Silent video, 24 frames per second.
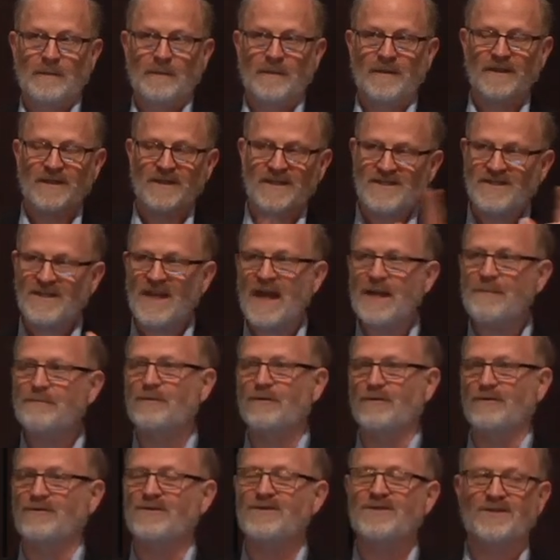The
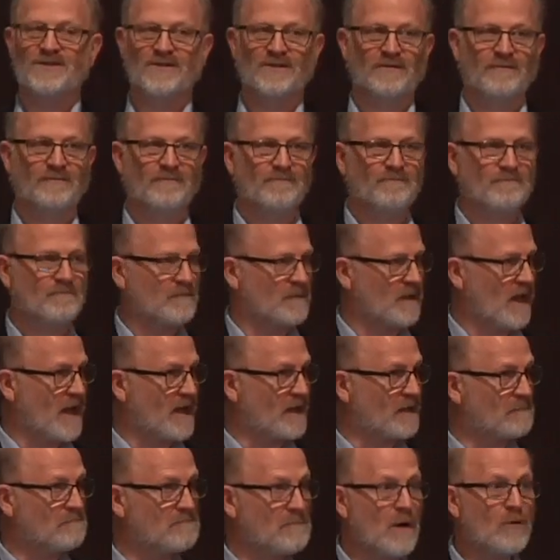disciples,
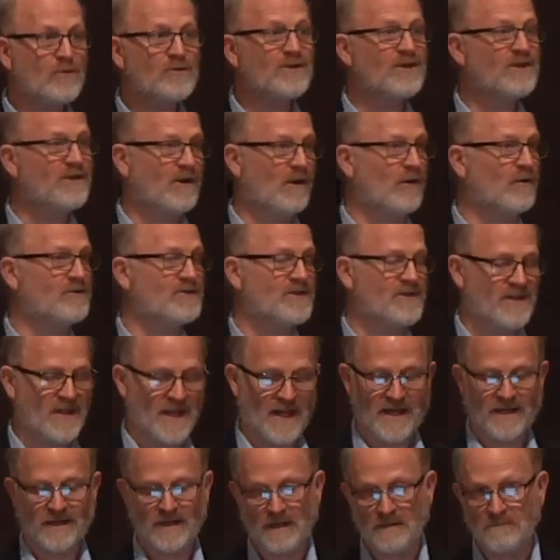like most adults
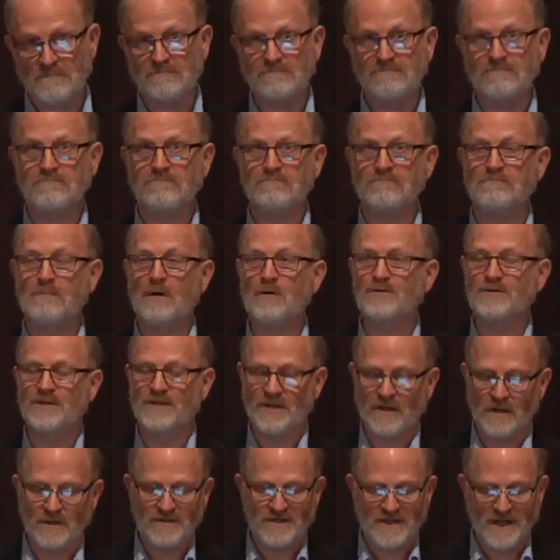then and most
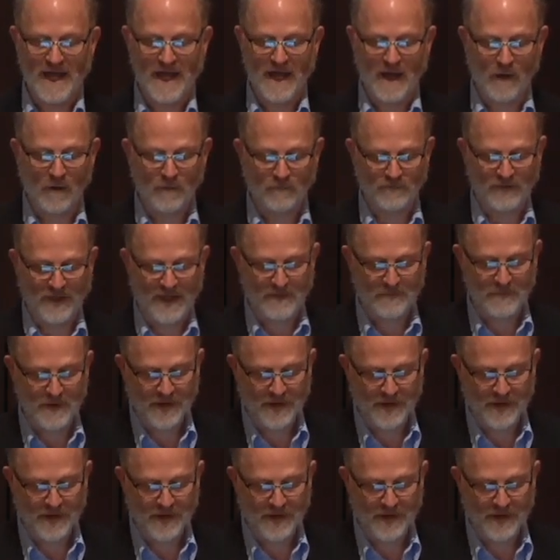adults now, for that